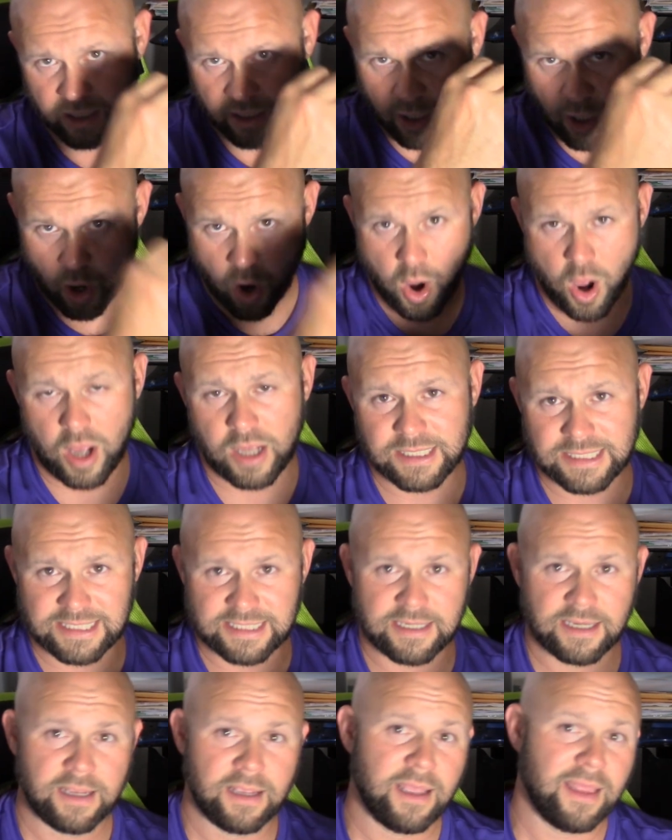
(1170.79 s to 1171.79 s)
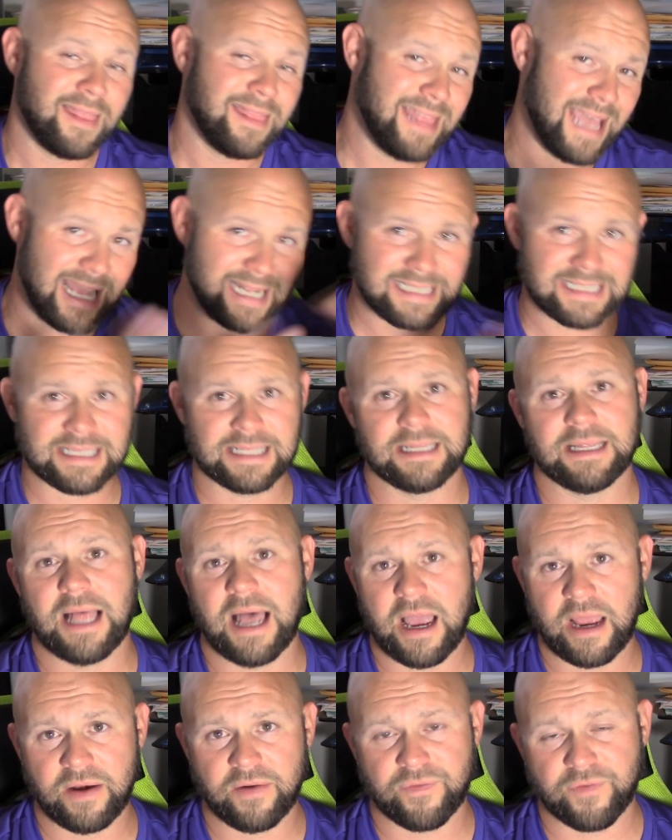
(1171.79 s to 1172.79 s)
cost, that's the
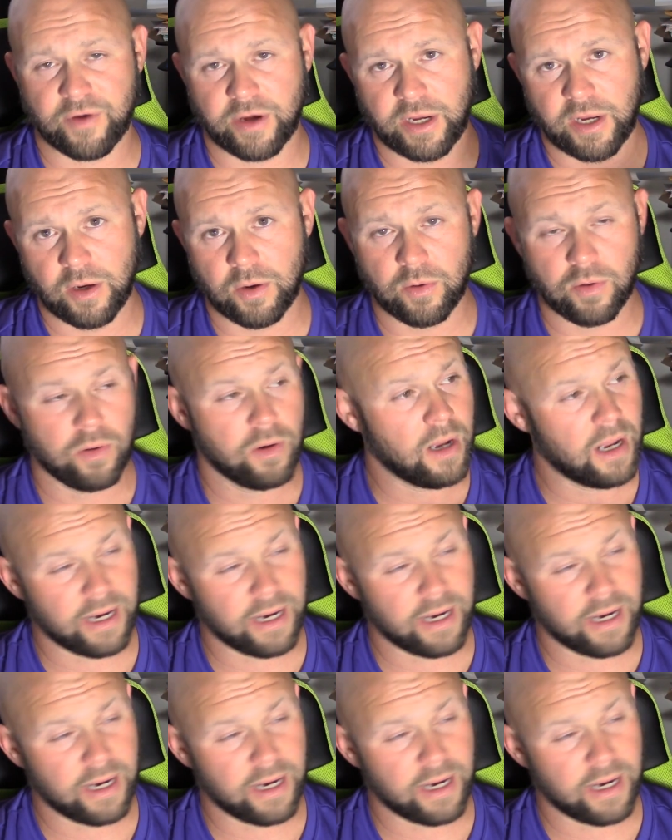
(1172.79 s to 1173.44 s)
line for you.